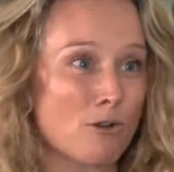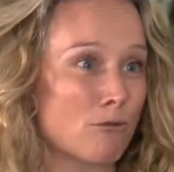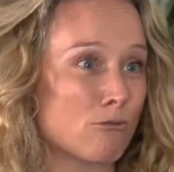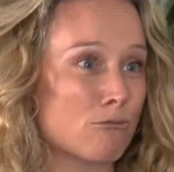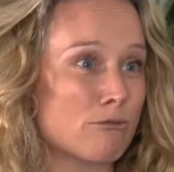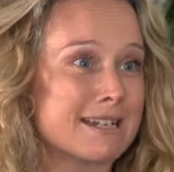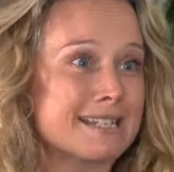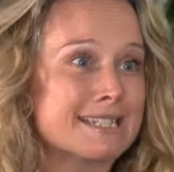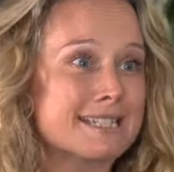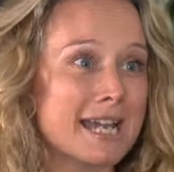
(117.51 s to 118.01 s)

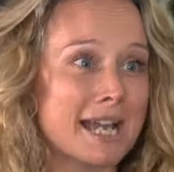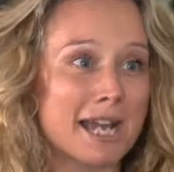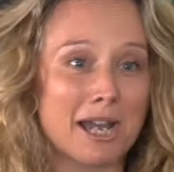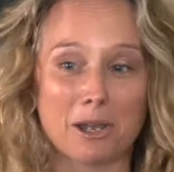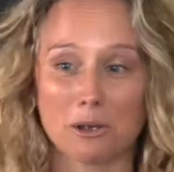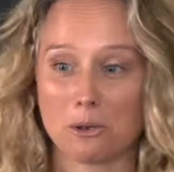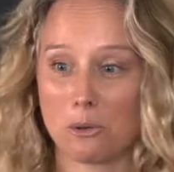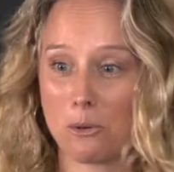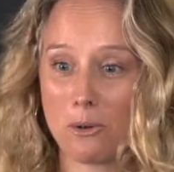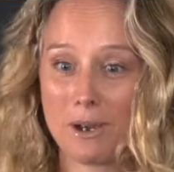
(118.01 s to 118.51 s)

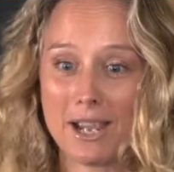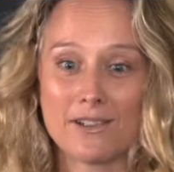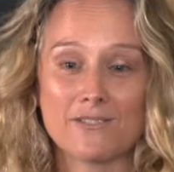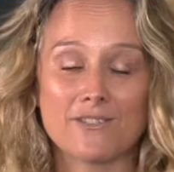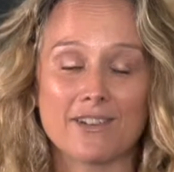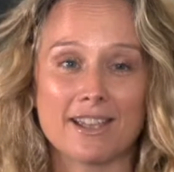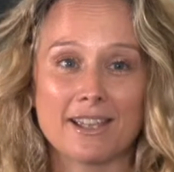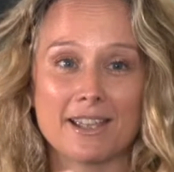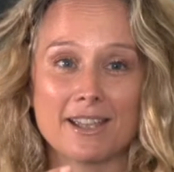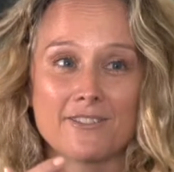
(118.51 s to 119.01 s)
retail or
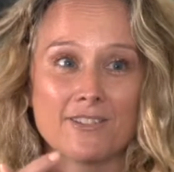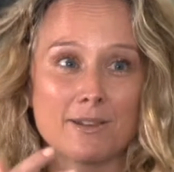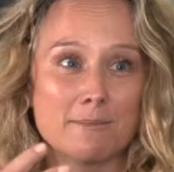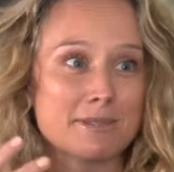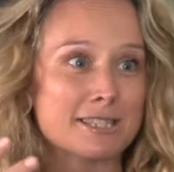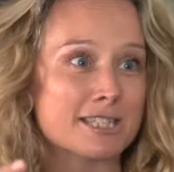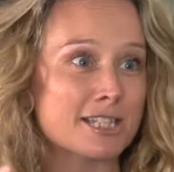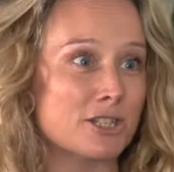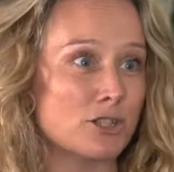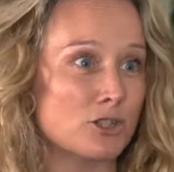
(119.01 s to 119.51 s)

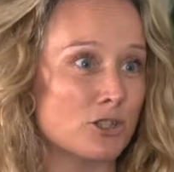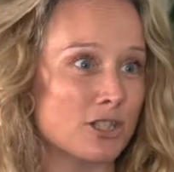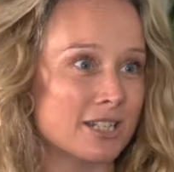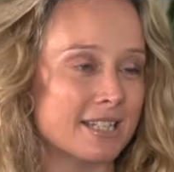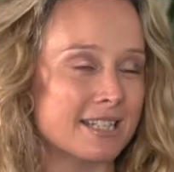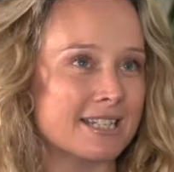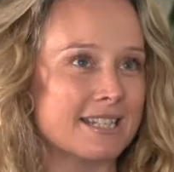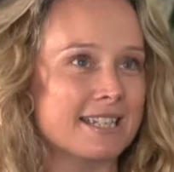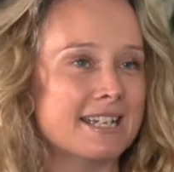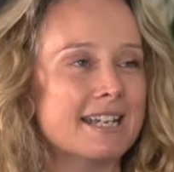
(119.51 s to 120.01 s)

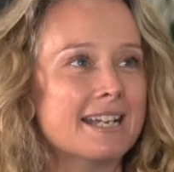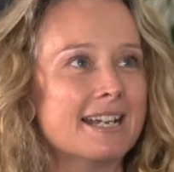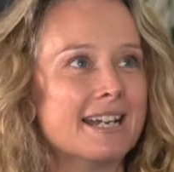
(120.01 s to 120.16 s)
FMCG